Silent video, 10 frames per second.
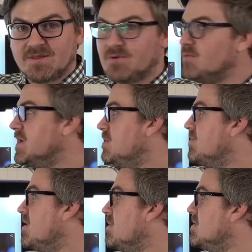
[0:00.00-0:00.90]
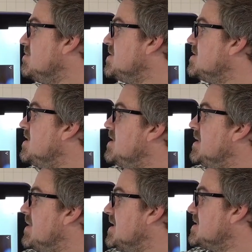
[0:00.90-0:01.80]
the real problems, they
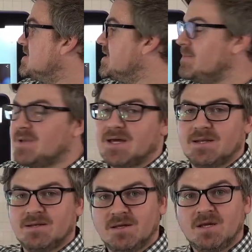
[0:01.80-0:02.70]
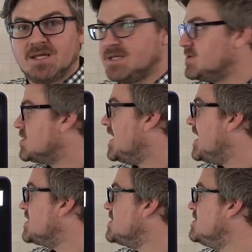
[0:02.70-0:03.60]
made a study plan, they took
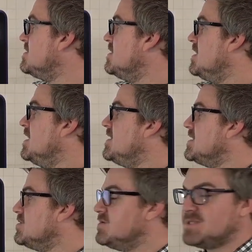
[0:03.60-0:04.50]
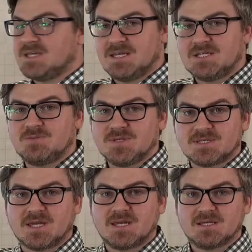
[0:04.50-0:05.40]
action, they used each
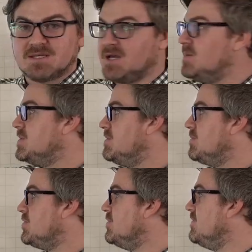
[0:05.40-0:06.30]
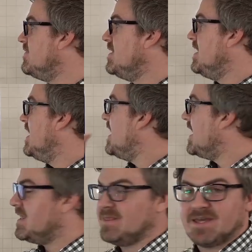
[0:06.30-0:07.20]
mistake to help them improve,
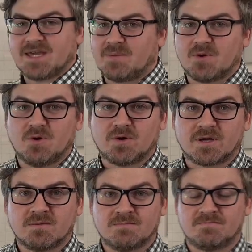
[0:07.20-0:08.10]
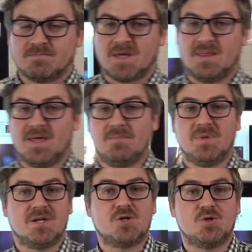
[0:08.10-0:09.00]
and they kept going. And that
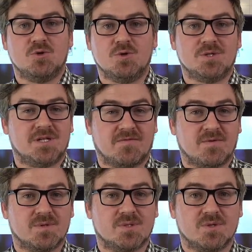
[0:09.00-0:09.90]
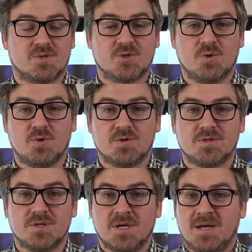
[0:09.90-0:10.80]
made a huge difference to their
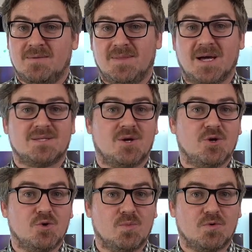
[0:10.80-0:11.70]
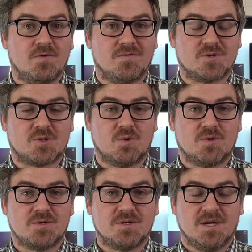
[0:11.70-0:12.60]
scores, and that's how you improve your
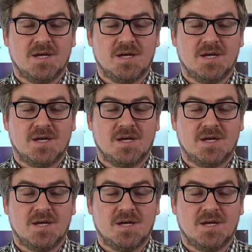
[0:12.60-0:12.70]
scores.